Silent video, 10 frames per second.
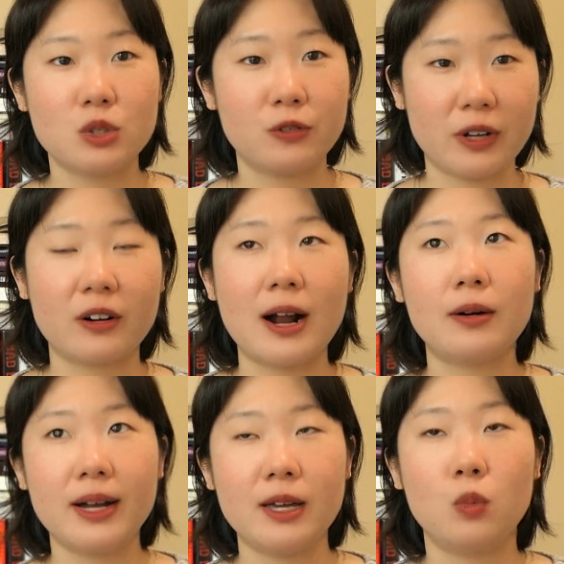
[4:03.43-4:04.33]
to figure
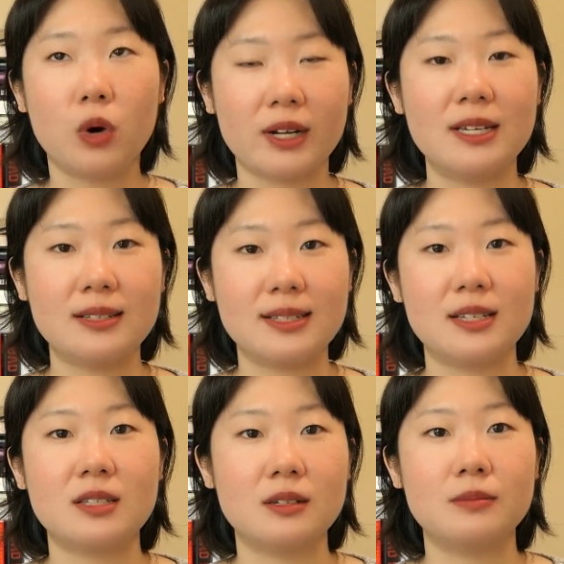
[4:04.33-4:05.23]
out a working
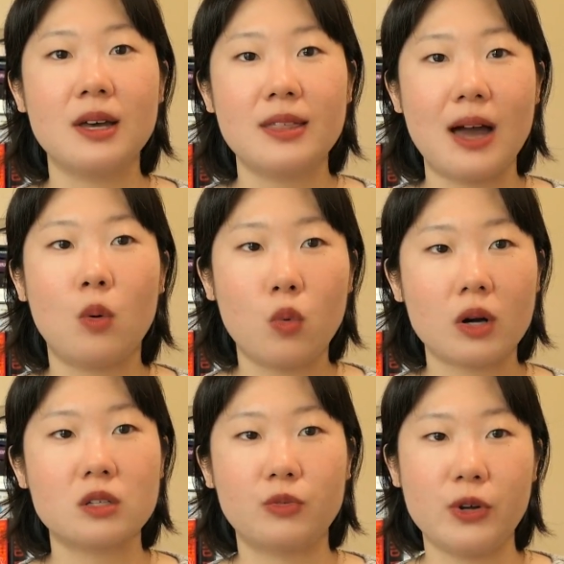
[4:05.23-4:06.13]
system that
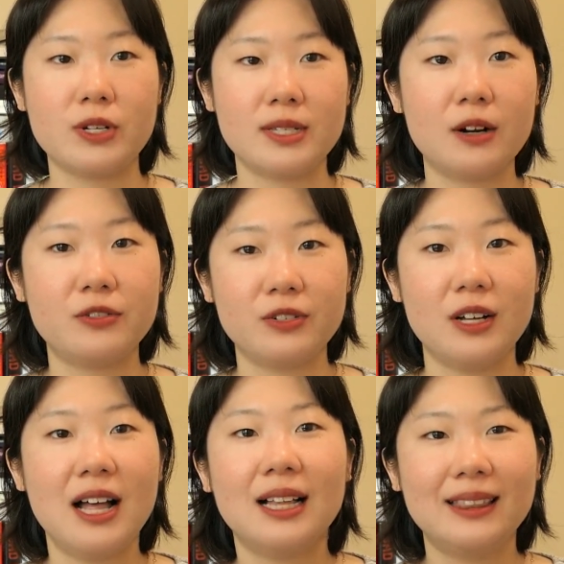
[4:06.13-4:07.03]
works for yourself,
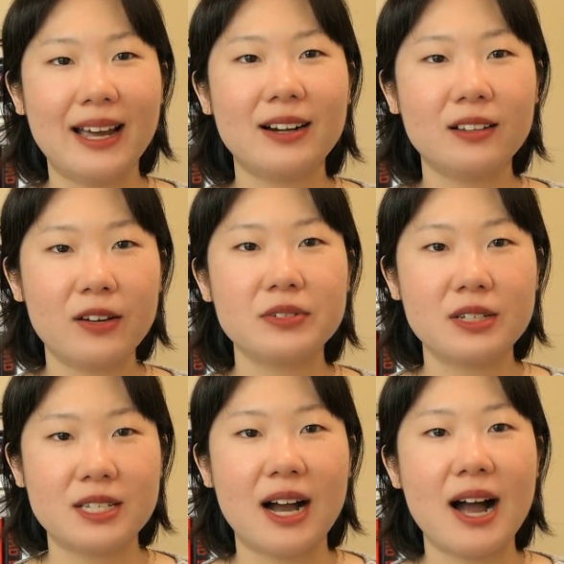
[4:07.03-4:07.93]
let alone
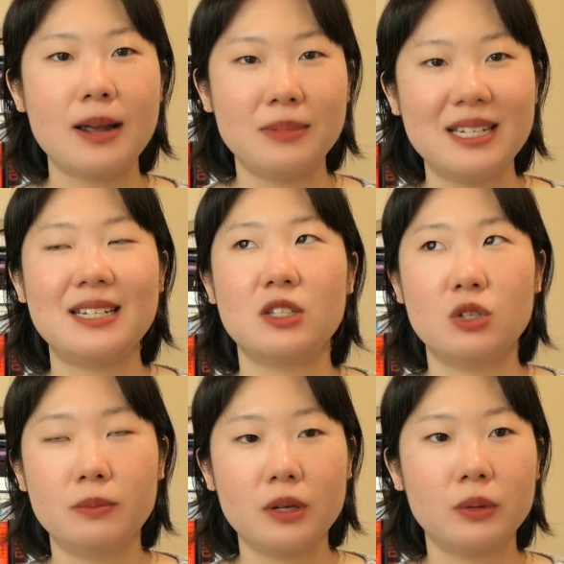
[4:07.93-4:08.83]
the time needed
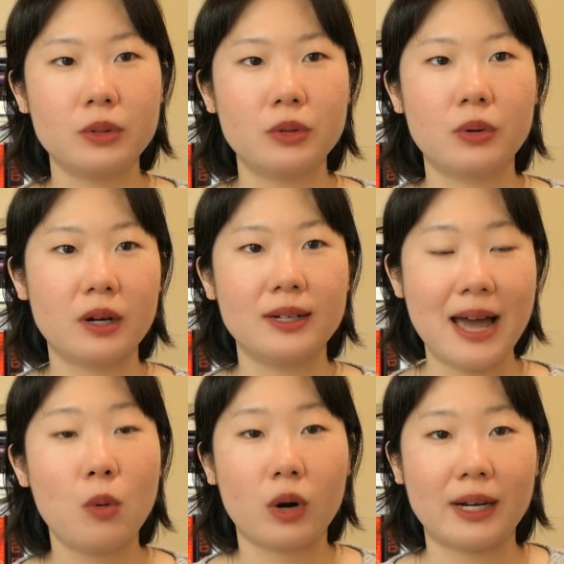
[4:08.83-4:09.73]
to build your
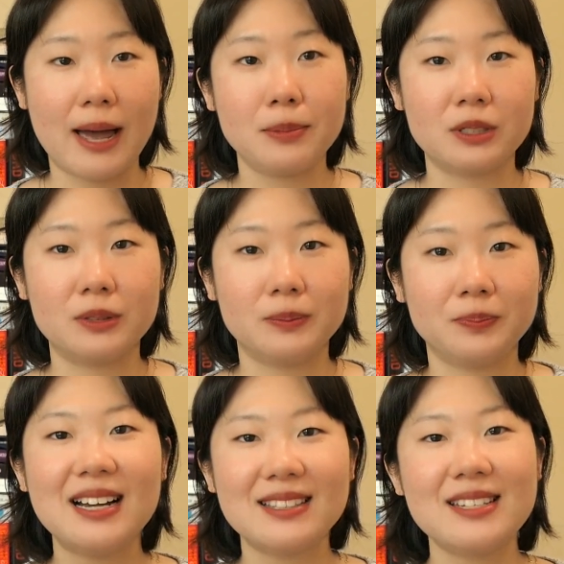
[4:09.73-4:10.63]
network capital.
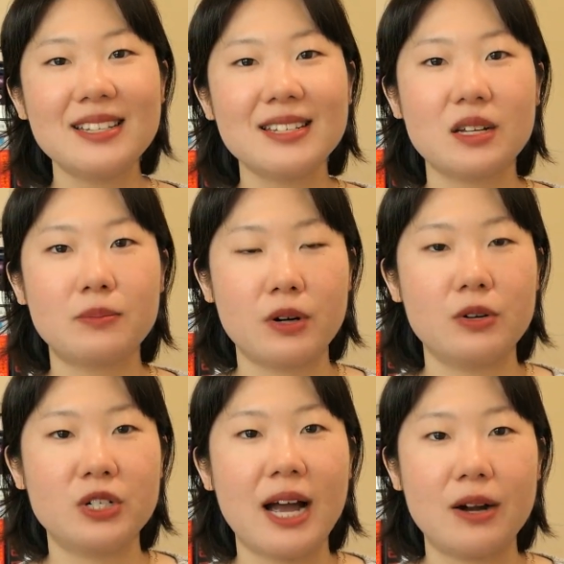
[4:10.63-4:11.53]
This is an
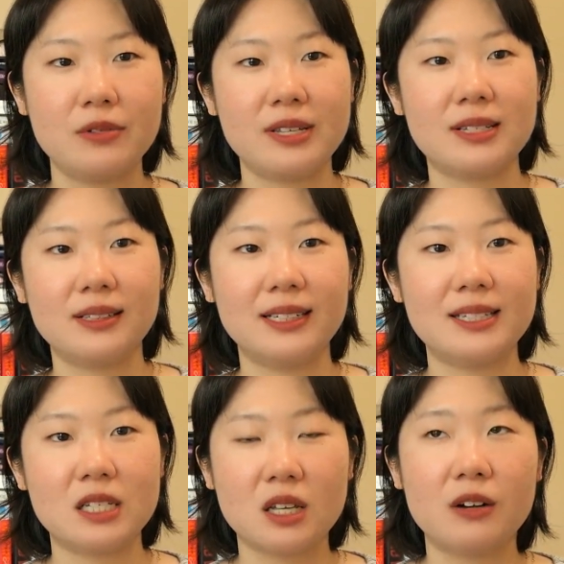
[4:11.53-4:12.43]
approach I
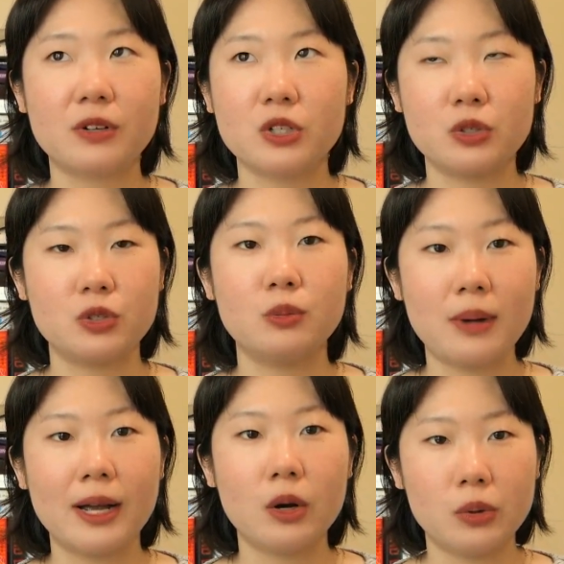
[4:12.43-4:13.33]
recently discovered to do
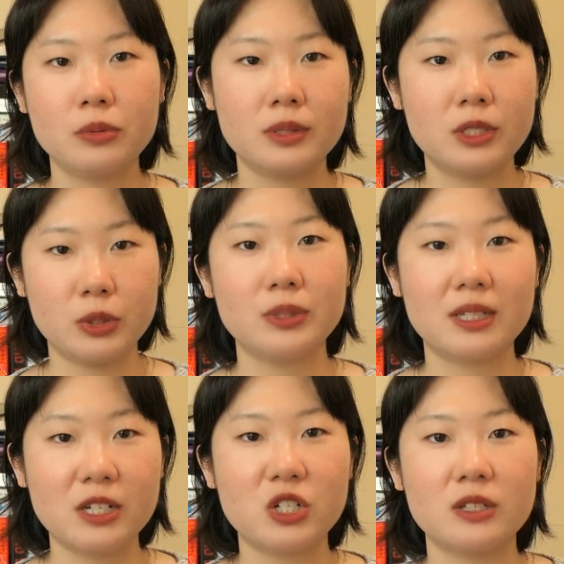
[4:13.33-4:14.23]
my own due
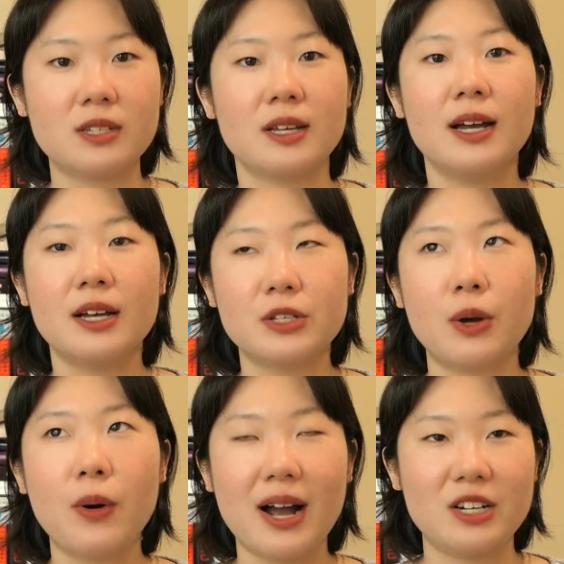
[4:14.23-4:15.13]
diligence,
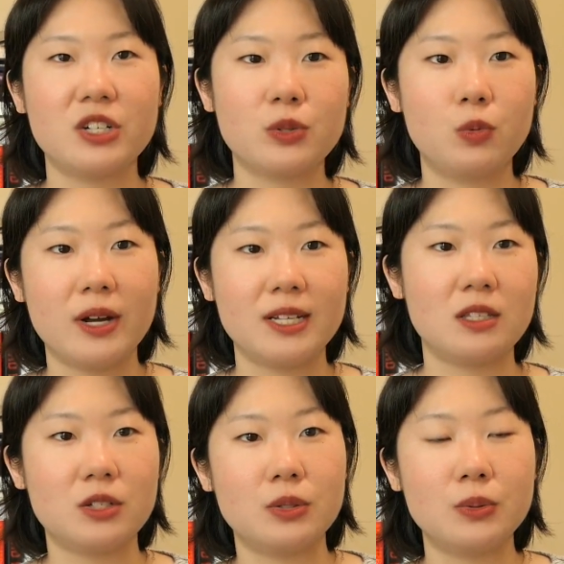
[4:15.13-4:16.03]
so I just
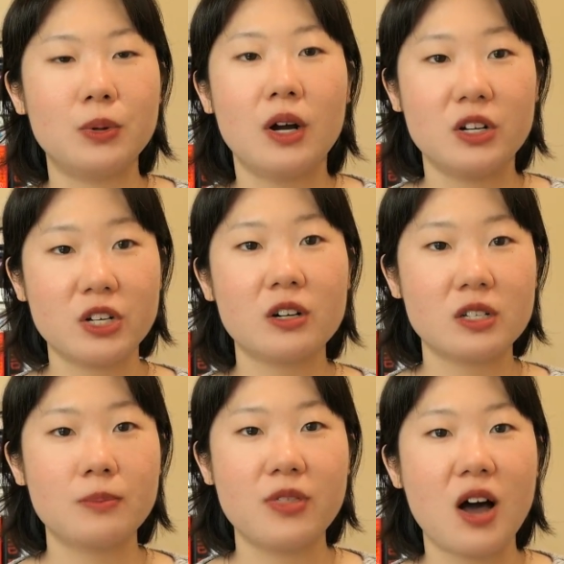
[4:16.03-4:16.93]
wanted to share
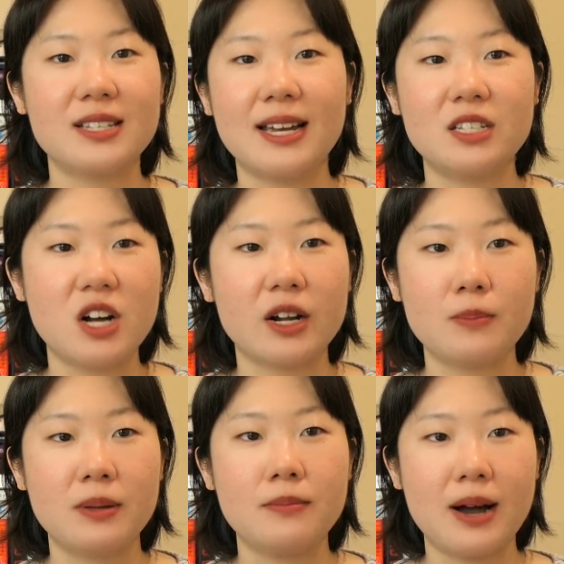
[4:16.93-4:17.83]
some thoughts and
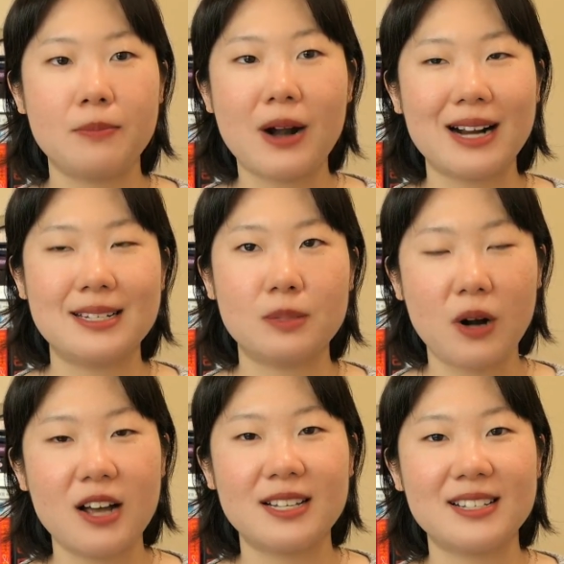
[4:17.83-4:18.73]
document my practice
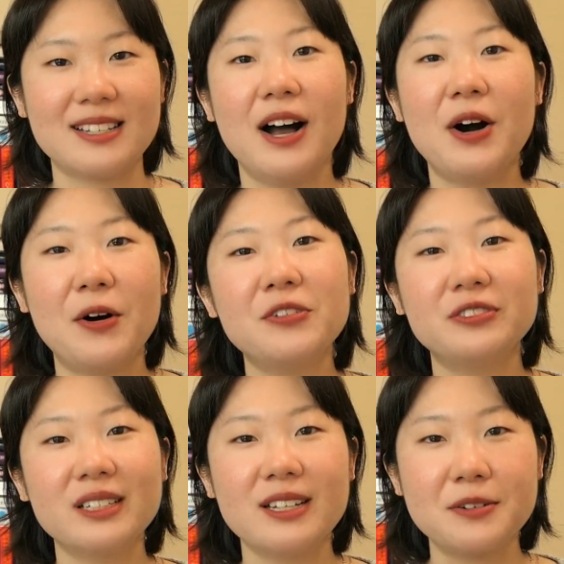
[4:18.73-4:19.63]
process.
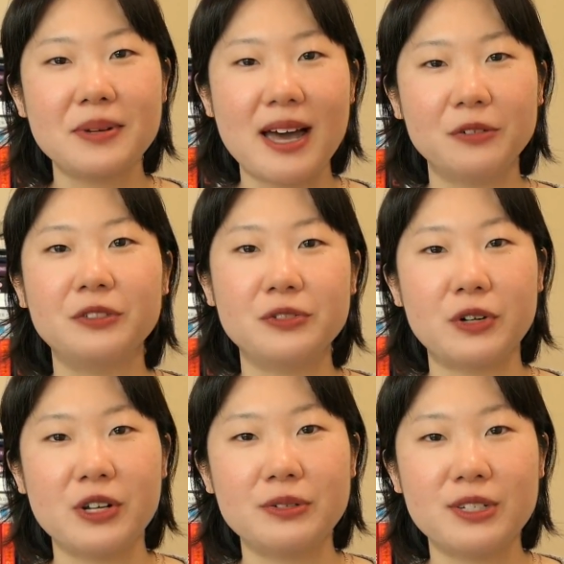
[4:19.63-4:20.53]
Hopefully it'll be helpful
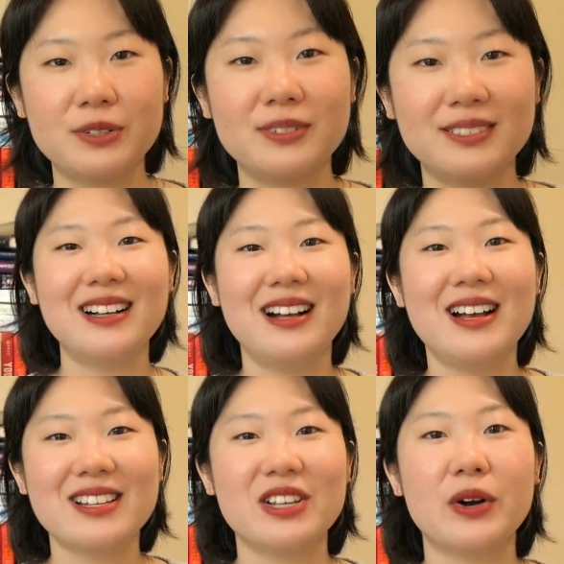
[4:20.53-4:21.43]
for you too.
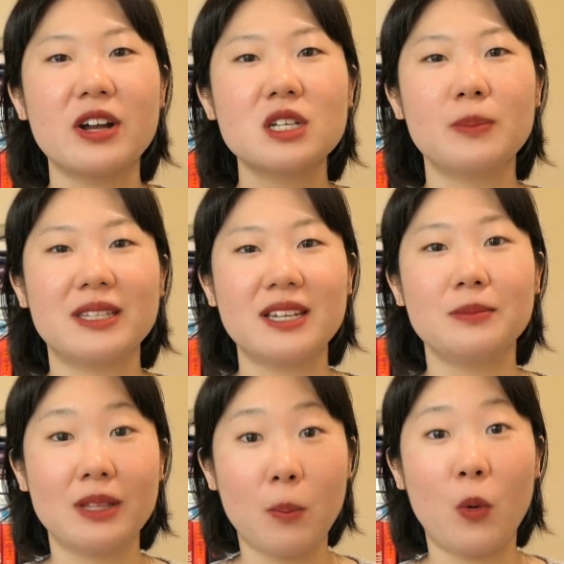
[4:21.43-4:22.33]
So here's my
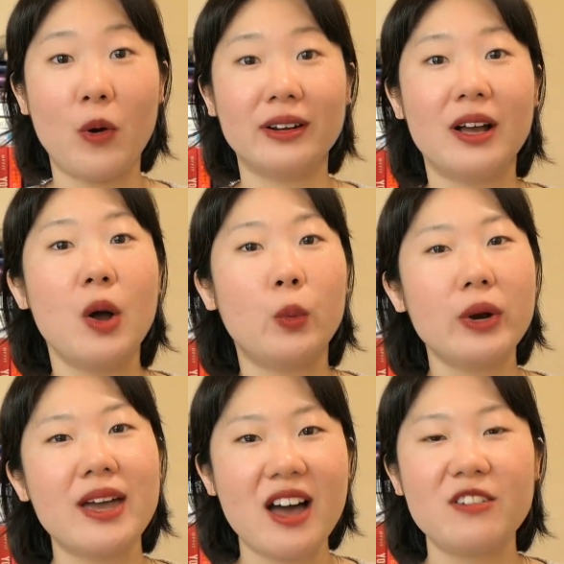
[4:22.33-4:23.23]
tip number 1.
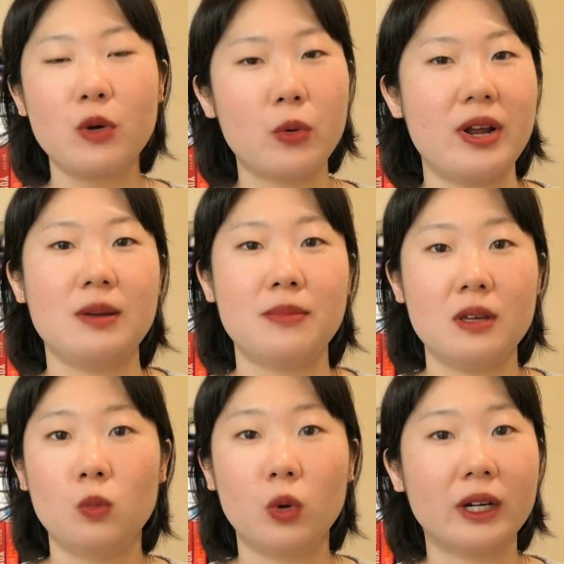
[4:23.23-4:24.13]
We have already
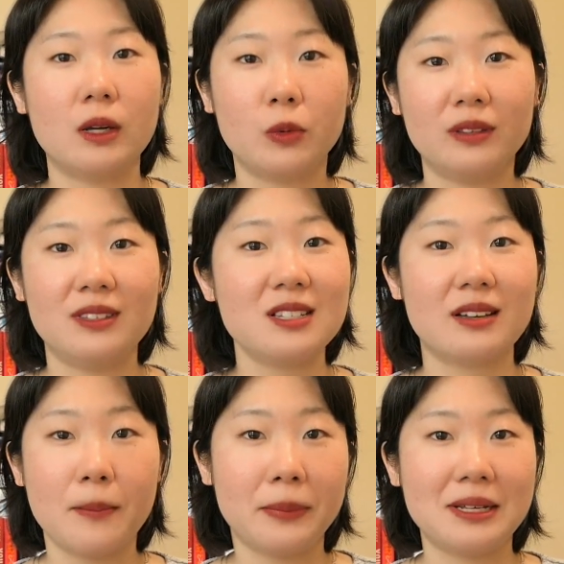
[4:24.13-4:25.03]
been working with these
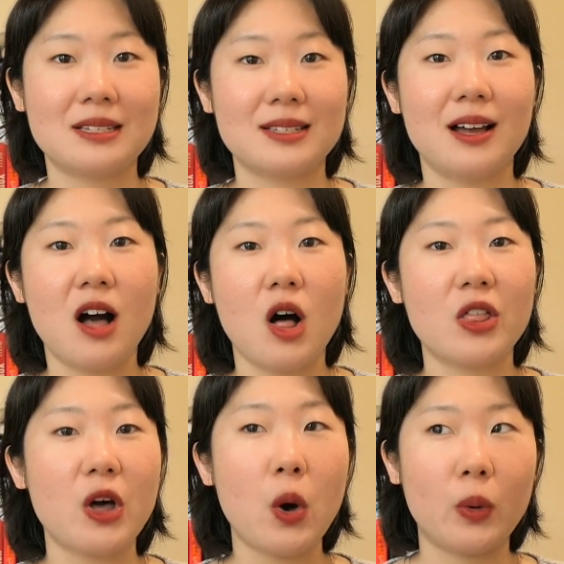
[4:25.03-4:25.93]
companies,
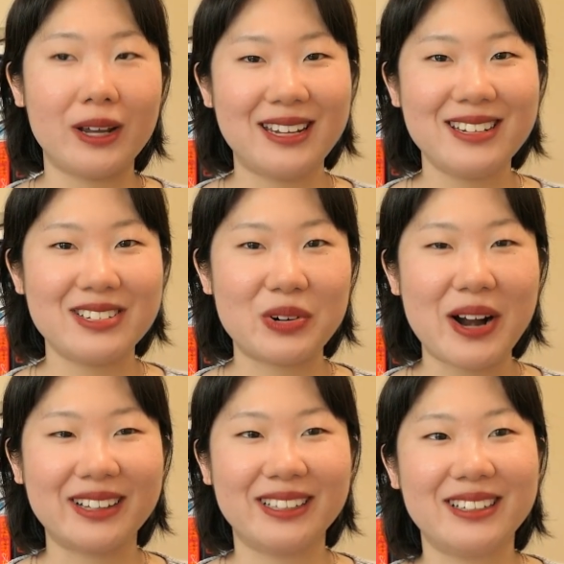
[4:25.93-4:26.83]
although
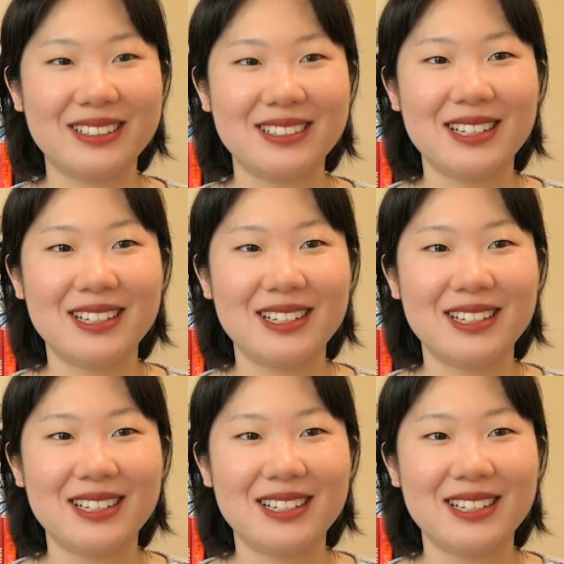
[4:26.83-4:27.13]
indirectly.